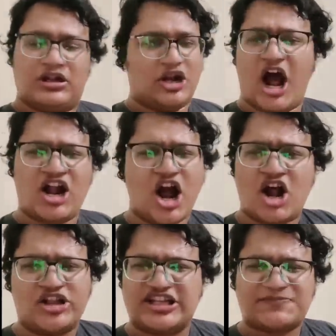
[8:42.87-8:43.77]

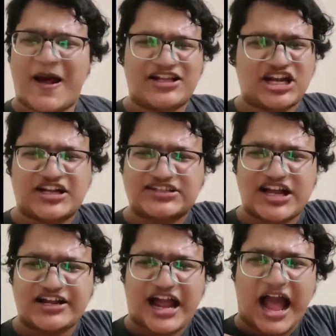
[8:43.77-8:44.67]
No, this manager
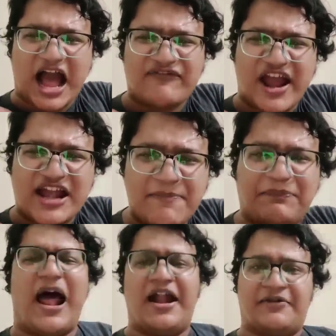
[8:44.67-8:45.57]
doesn't have any
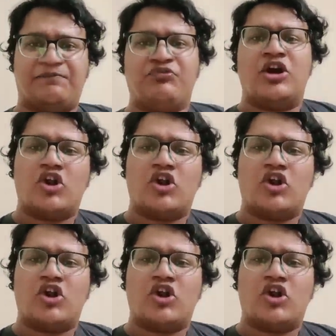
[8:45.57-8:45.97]
plan.